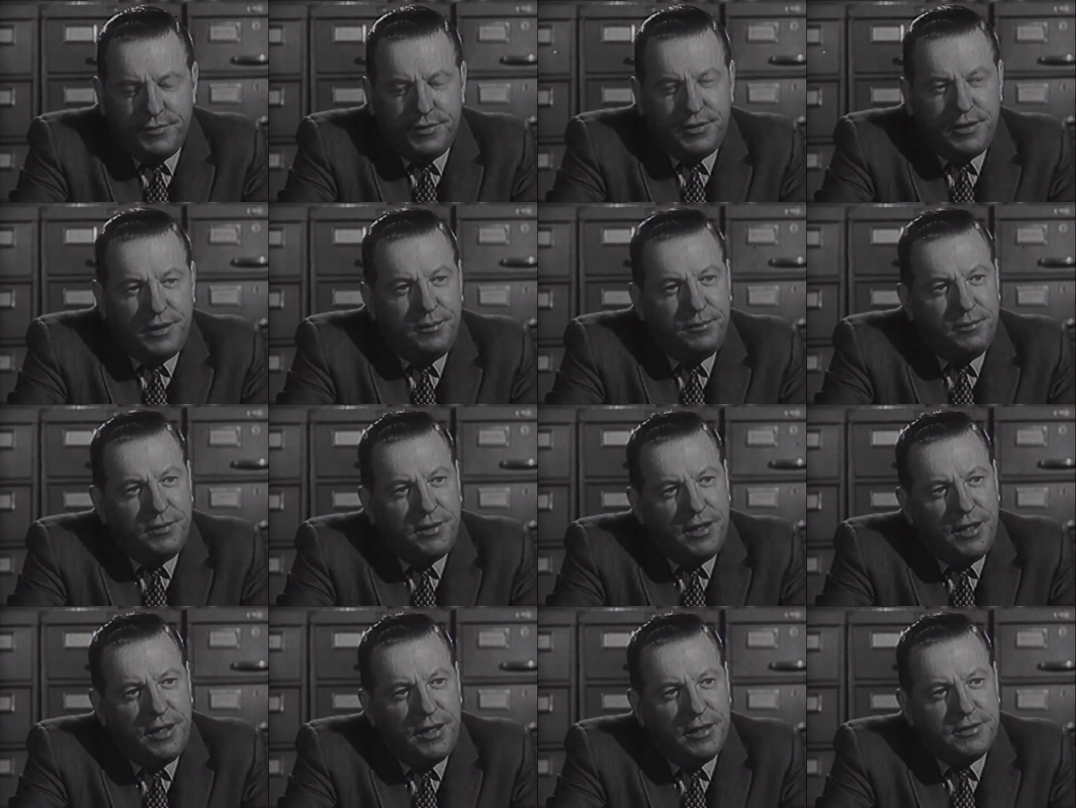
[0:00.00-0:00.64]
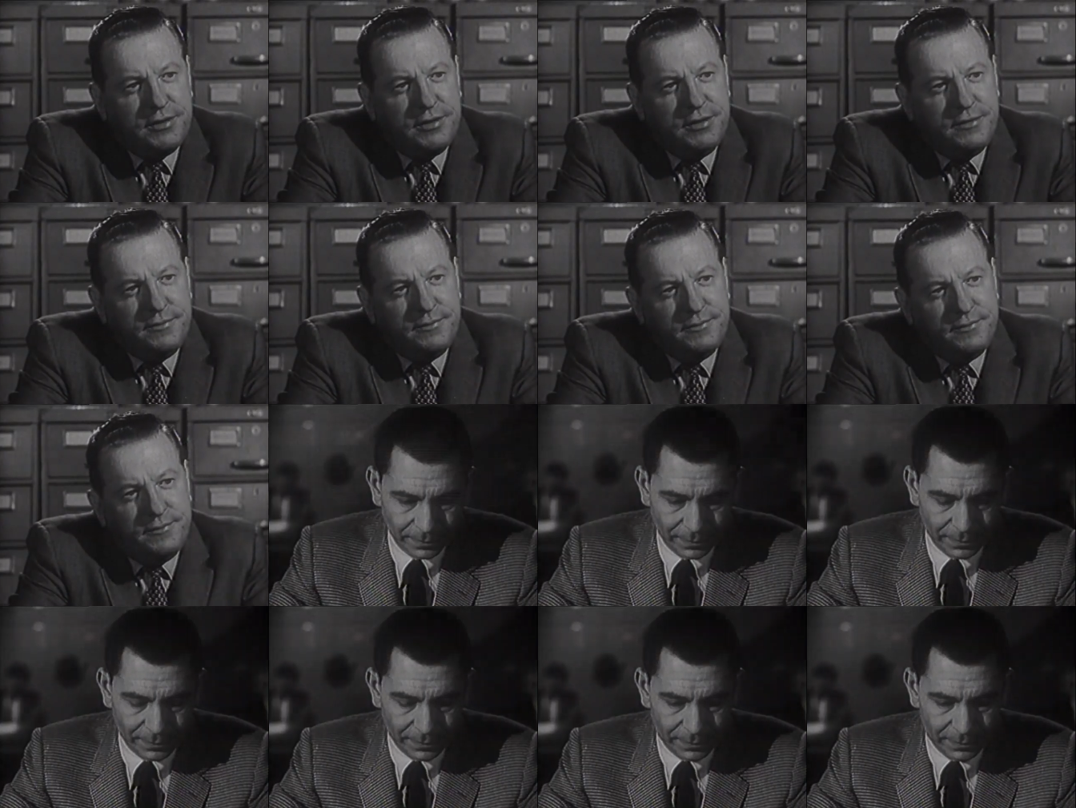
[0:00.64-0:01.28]
Some guts, huh?
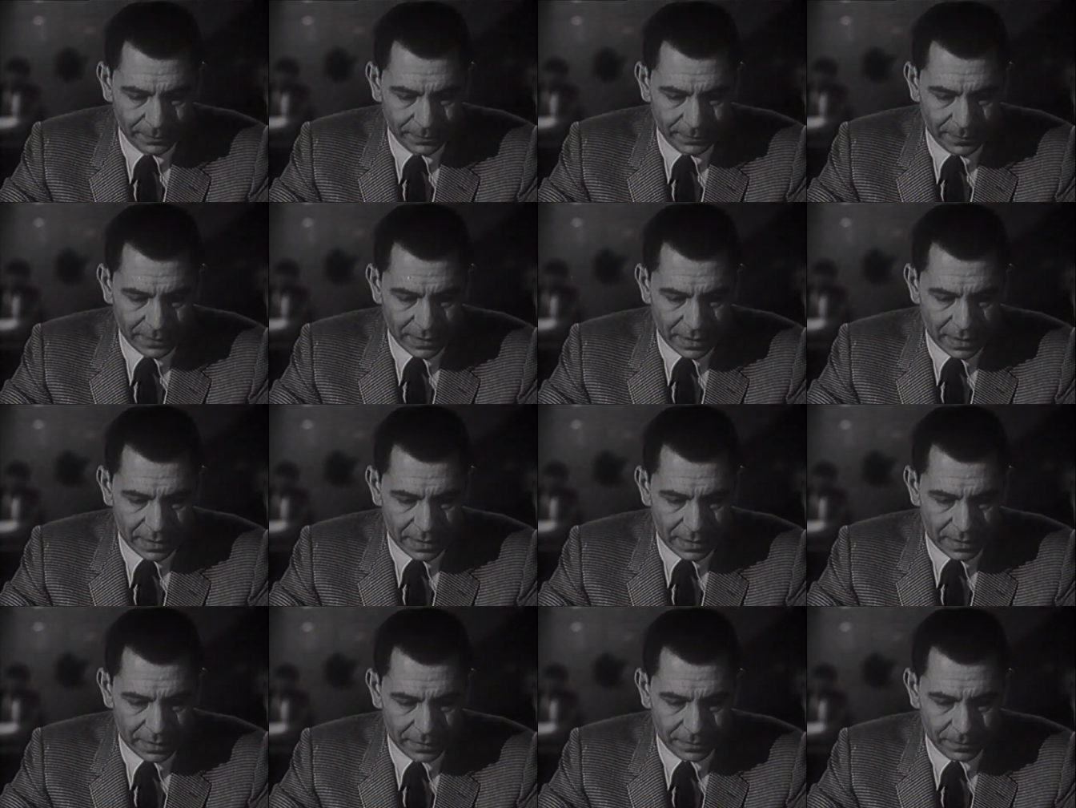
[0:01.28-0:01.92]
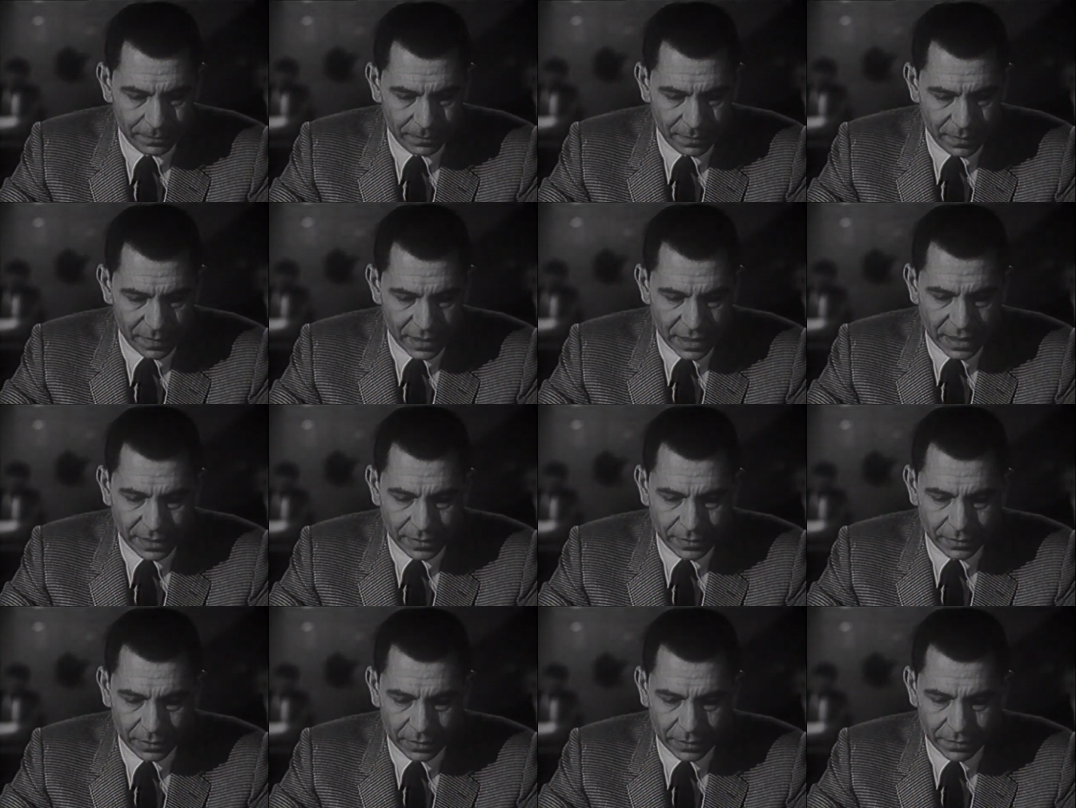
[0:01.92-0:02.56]
Yeah. Then
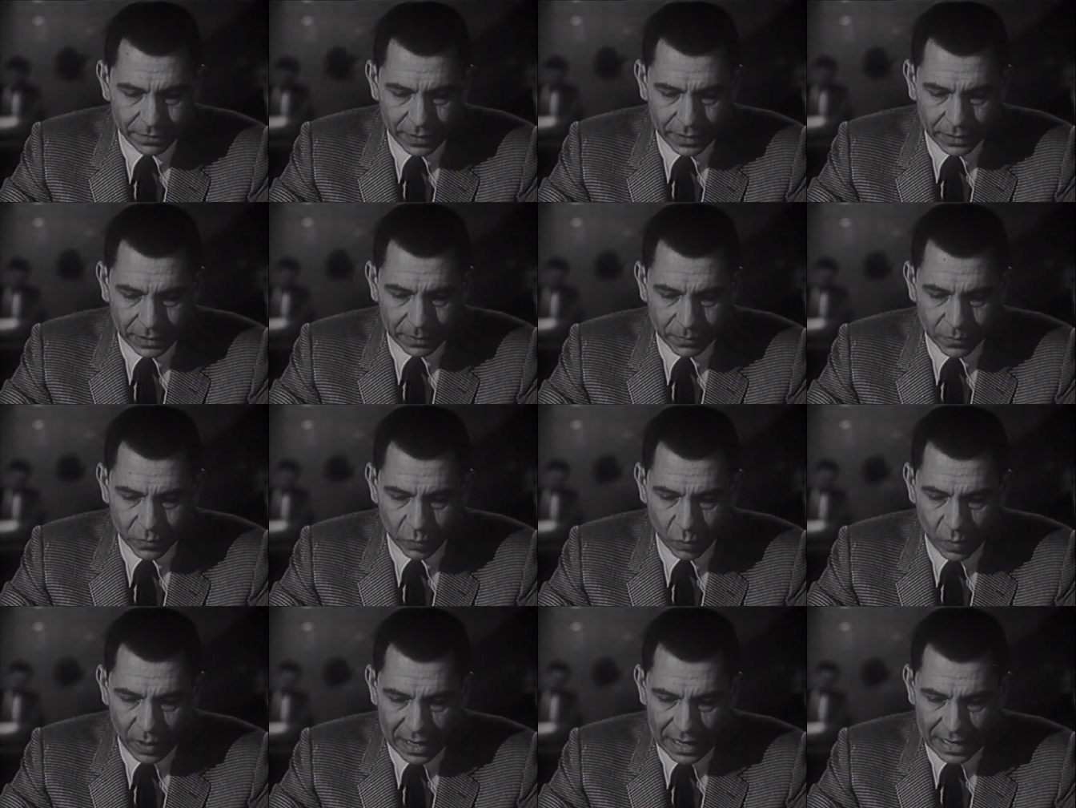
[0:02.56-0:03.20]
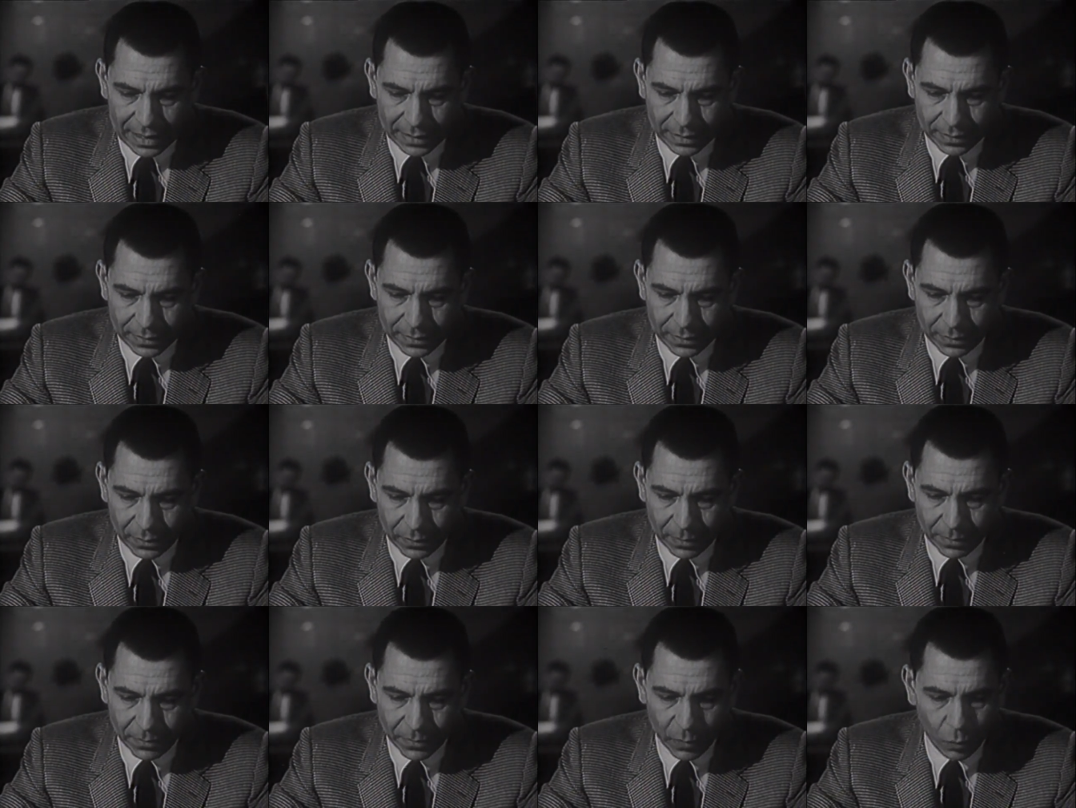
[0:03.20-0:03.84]
he took the victim's wallet and
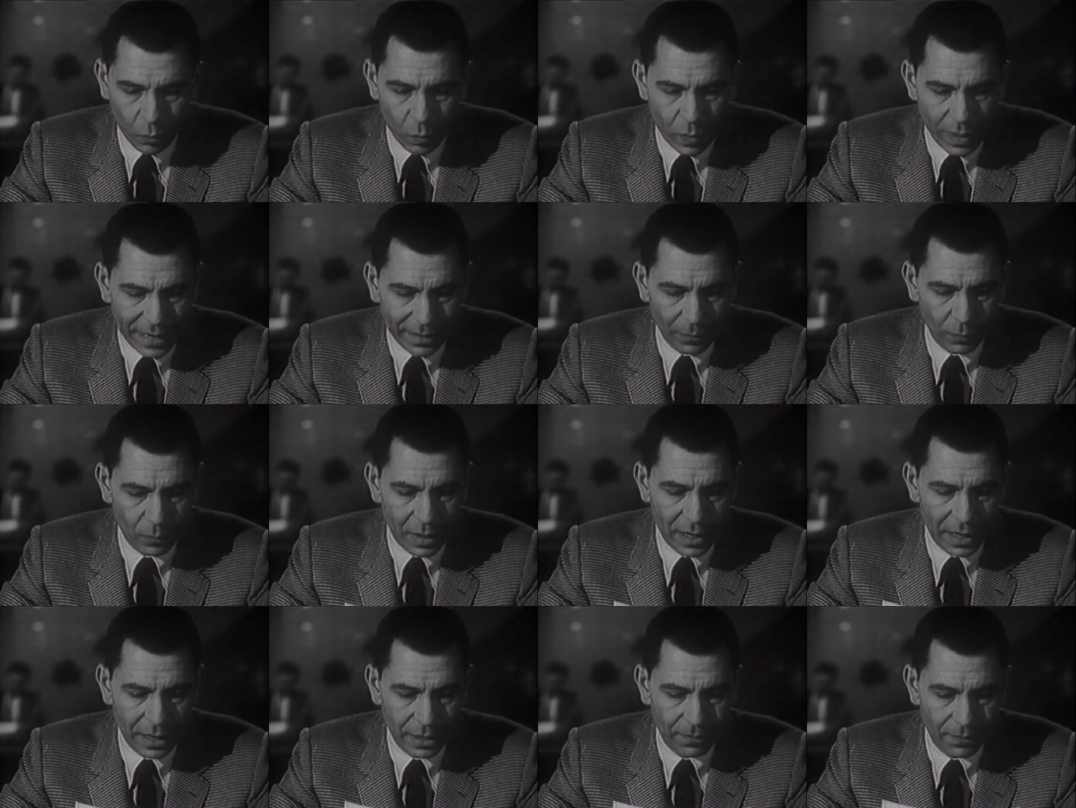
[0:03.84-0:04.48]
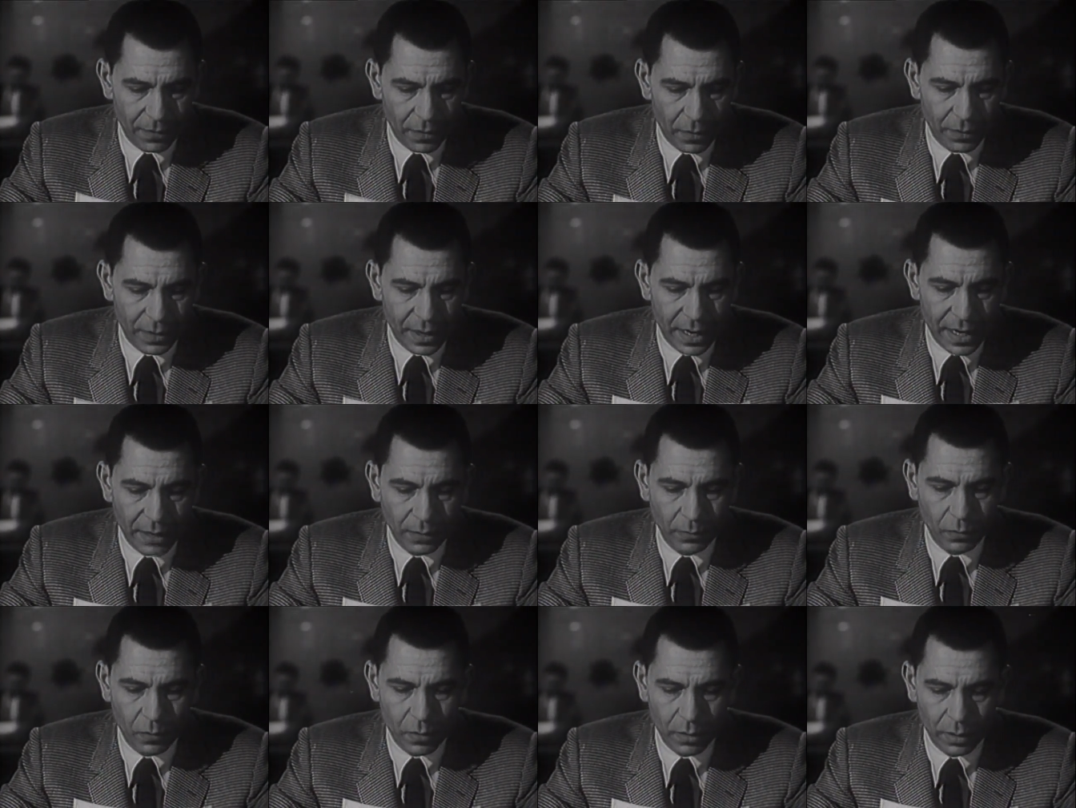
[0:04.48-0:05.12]
told him to wait while he phoned
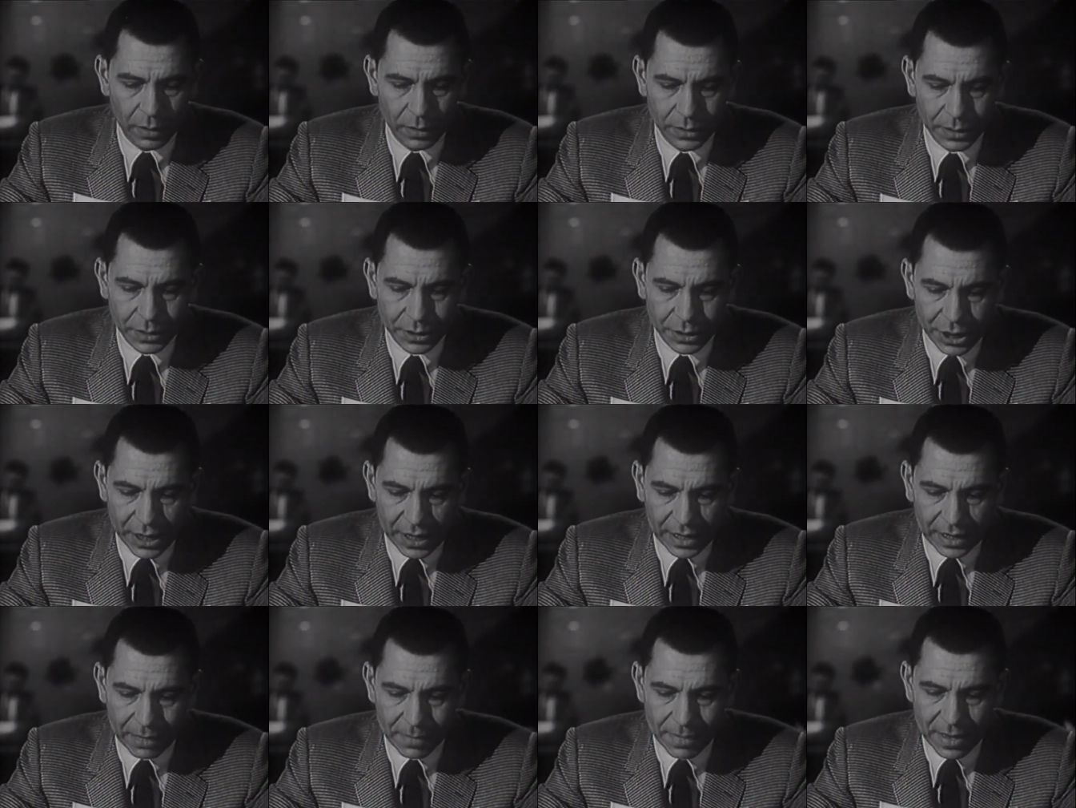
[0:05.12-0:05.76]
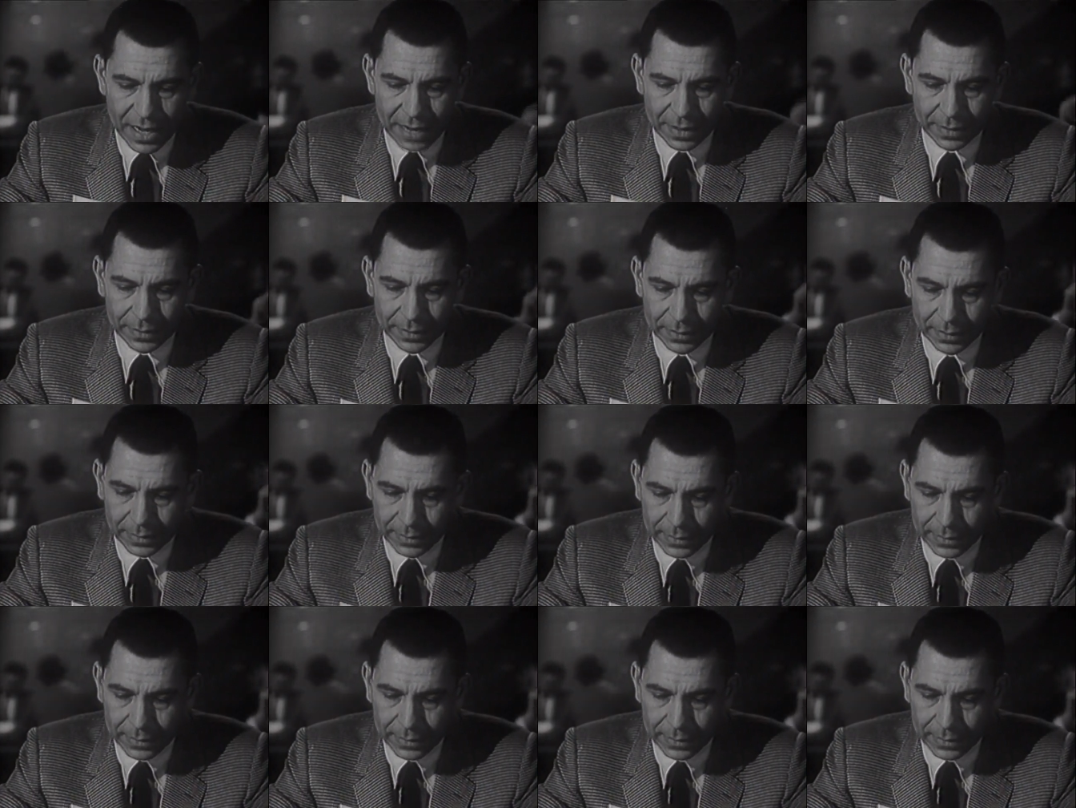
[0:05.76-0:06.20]
headquarters to check him out.